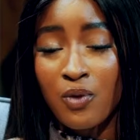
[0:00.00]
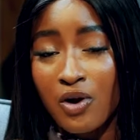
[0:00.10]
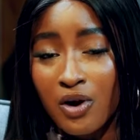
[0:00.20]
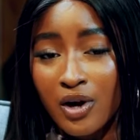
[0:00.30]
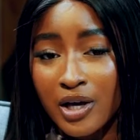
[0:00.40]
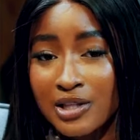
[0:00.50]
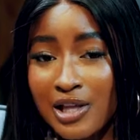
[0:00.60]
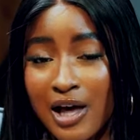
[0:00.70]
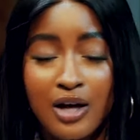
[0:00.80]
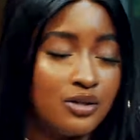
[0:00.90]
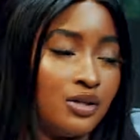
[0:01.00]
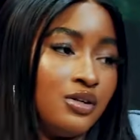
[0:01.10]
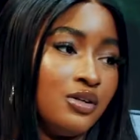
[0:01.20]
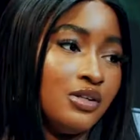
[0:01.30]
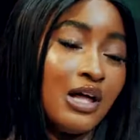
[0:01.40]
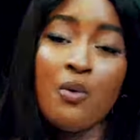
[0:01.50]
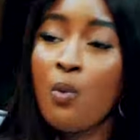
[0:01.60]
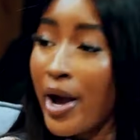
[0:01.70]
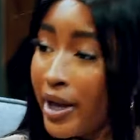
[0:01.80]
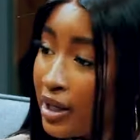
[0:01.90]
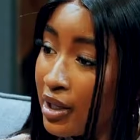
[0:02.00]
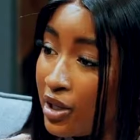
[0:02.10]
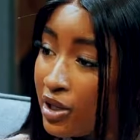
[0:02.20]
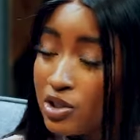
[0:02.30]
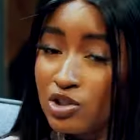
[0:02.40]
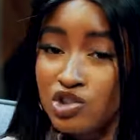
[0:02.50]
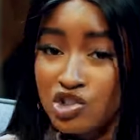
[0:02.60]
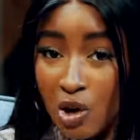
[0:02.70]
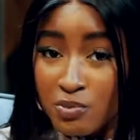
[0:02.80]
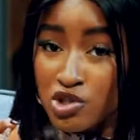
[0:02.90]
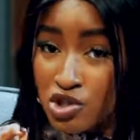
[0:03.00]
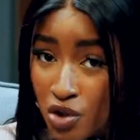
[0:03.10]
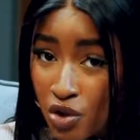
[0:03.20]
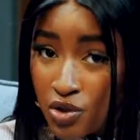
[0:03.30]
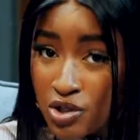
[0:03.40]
wore in that, ugh, that white jumpsuit.